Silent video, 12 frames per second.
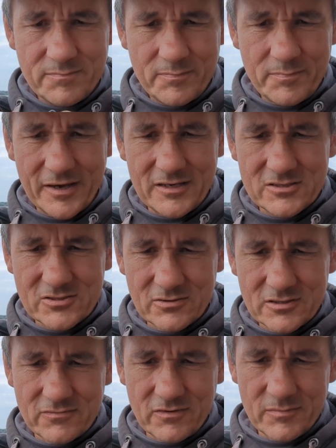pint
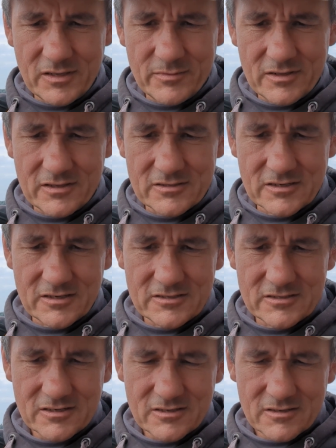hooks from Limitless,
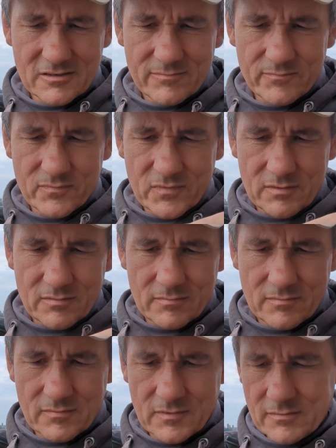guys.
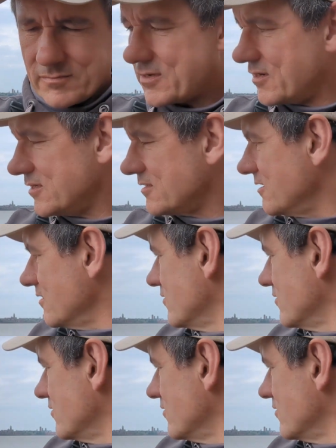Great little